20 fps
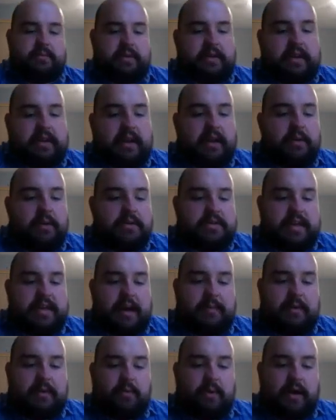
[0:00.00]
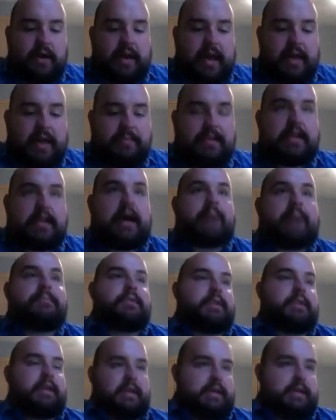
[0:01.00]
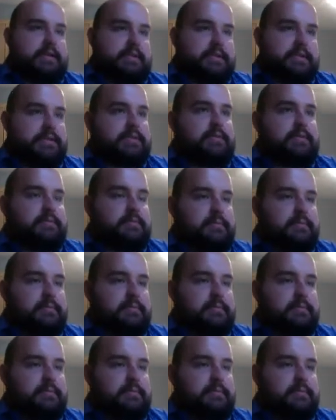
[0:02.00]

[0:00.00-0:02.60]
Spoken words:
can anyone tell me what a monopoly is?